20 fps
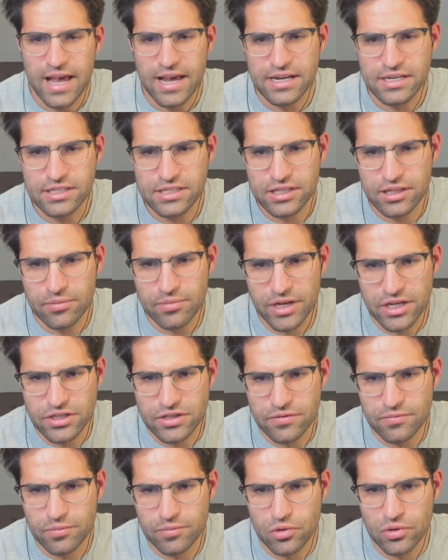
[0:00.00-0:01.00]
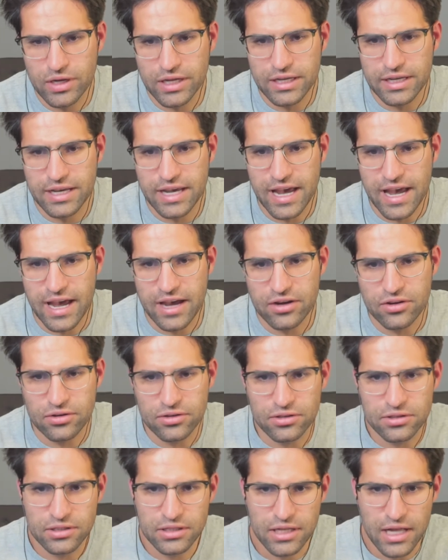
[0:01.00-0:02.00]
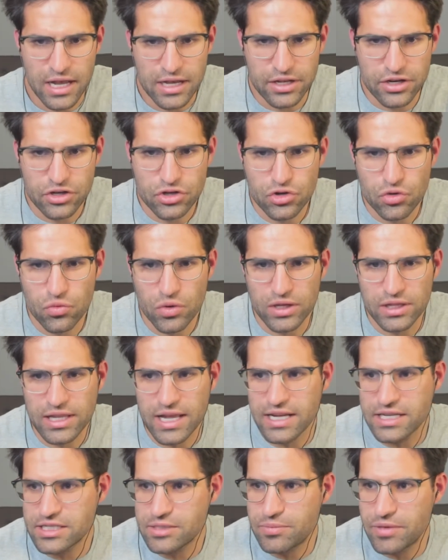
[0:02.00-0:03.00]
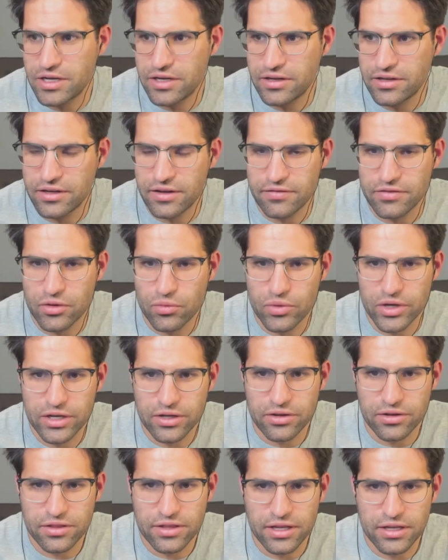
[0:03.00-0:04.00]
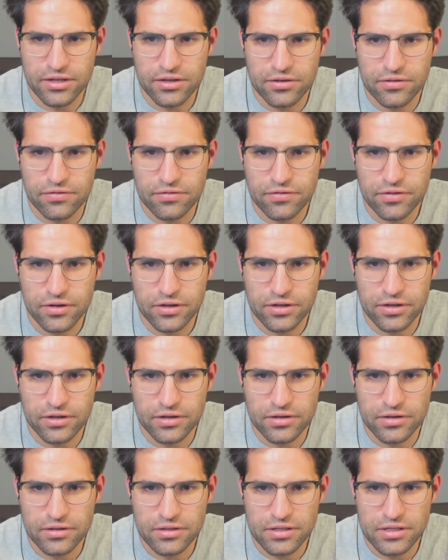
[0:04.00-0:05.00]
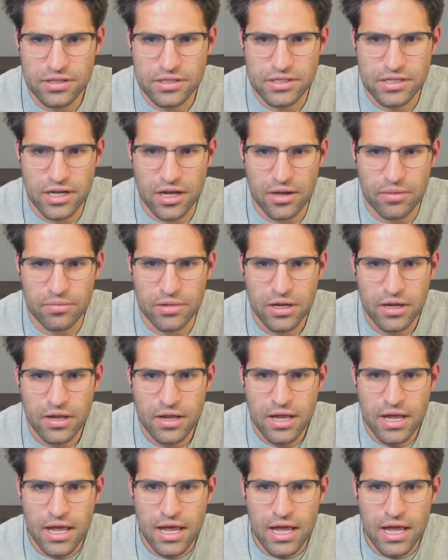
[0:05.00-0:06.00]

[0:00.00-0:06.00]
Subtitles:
Exclamation point Kaggle. I'm going to do one last spinning of the wheel. Thank you for the sub.